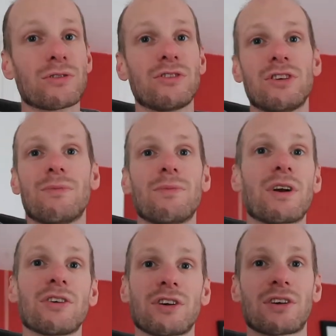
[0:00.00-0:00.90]
the gym
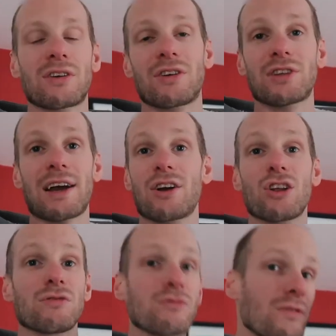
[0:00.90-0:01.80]
because I because I ain't got
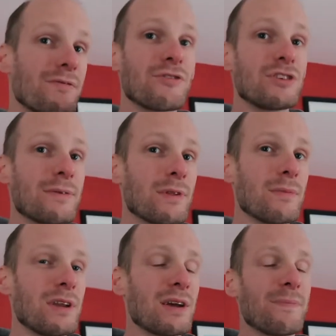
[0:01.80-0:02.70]
the room for a gym at the
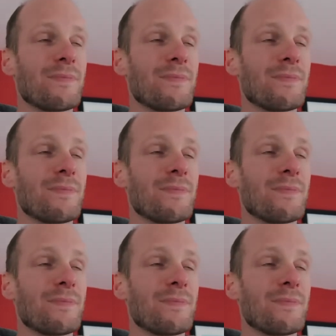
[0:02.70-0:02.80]
minute.